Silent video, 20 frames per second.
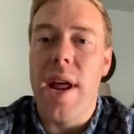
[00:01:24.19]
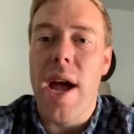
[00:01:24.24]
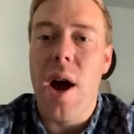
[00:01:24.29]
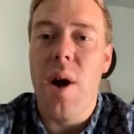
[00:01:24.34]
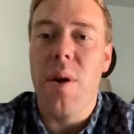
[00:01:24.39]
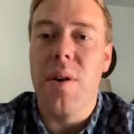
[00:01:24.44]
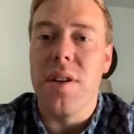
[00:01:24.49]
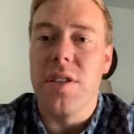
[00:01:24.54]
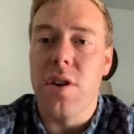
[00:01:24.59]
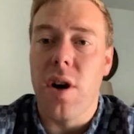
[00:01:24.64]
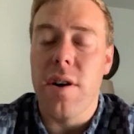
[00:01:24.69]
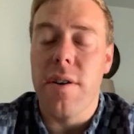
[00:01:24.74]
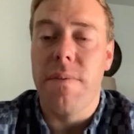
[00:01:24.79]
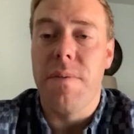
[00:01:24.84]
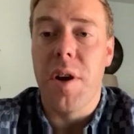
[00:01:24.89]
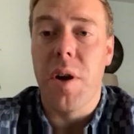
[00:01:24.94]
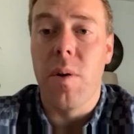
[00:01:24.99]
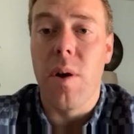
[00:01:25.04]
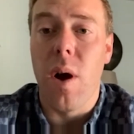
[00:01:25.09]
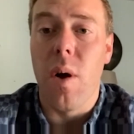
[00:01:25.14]
now to start to
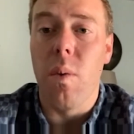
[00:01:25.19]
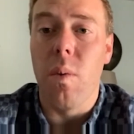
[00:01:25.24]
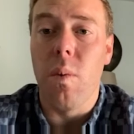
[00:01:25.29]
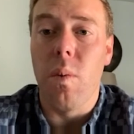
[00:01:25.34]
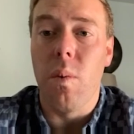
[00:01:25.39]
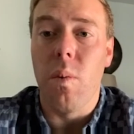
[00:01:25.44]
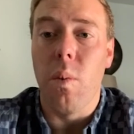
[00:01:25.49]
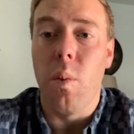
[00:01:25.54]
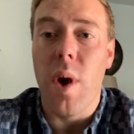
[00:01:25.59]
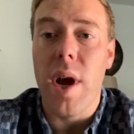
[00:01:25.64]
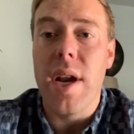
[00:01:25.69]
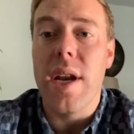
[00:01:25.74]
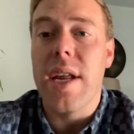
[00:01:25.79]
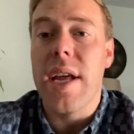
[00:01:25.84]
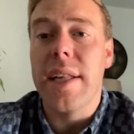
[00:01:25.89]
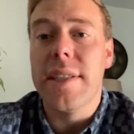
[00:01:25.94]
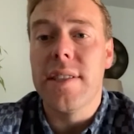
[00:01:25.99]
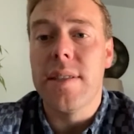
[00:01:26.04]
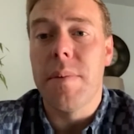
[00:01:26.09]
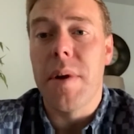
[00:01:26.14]
figure out what
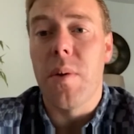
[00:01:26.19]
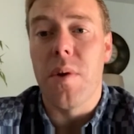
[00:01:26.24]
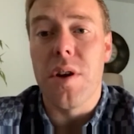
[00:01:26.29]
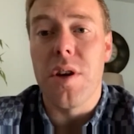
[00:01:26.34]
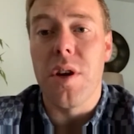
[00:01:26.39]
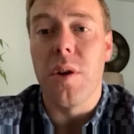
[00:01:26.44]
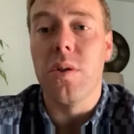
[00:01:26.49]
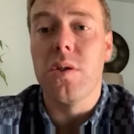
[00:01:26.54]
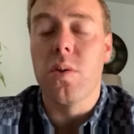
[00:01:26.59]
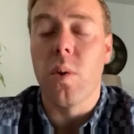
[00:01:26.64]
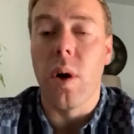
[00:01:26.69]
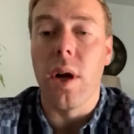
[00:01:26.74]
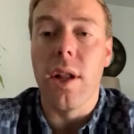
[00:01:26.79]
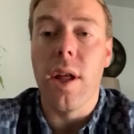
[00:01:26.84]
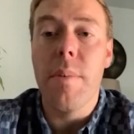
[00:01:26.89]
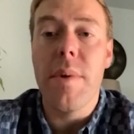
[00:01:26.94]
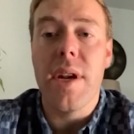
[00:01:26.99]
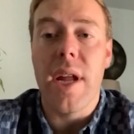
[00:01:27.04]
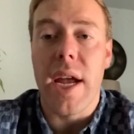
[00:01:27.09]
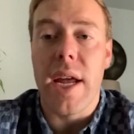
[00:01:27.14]
needs to be reduced or
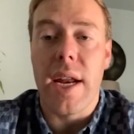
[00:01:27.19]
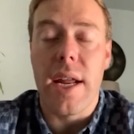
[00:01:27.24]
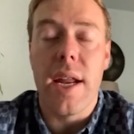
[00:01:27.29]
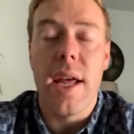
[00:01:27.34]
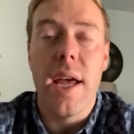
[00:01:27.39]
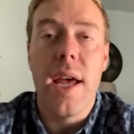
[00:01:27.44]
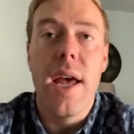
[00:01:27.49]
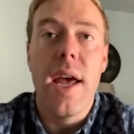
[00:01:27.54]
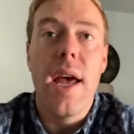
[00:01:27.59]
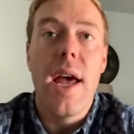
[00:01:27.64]
eliminated.